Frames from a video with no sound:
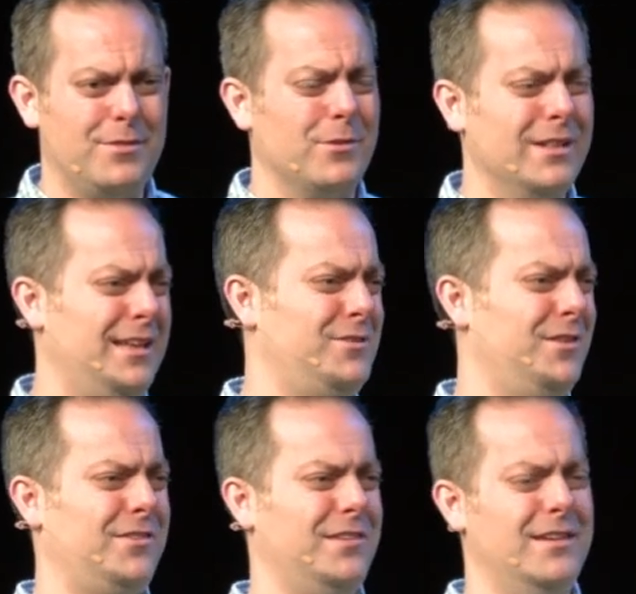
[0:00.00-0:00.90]
of the
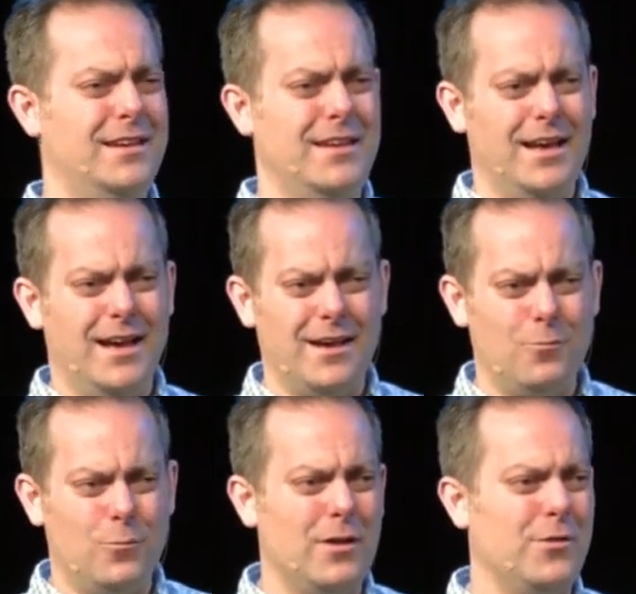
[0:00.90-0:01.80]
religious and
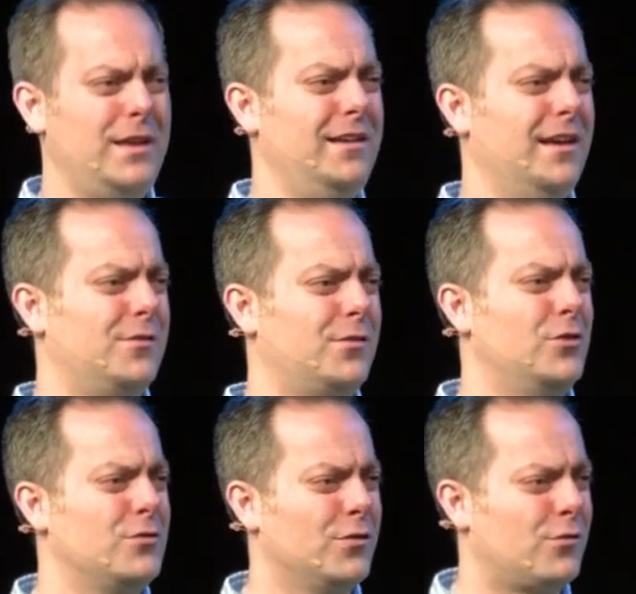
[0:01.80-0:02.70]
wealthy
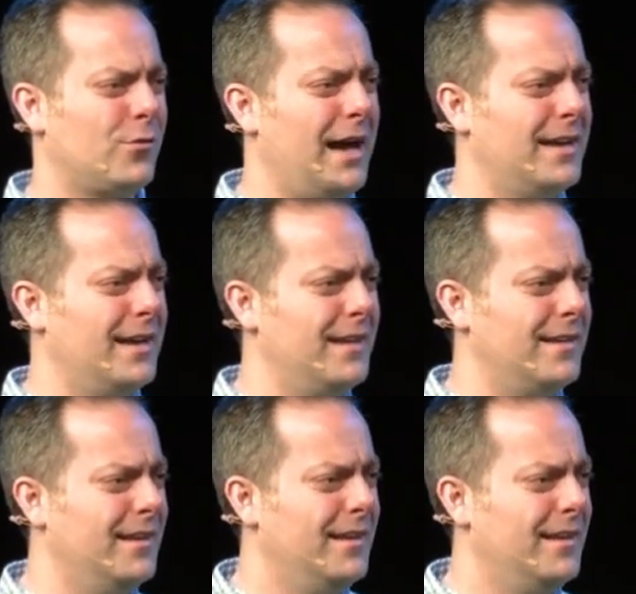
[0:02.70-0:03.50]
social strata in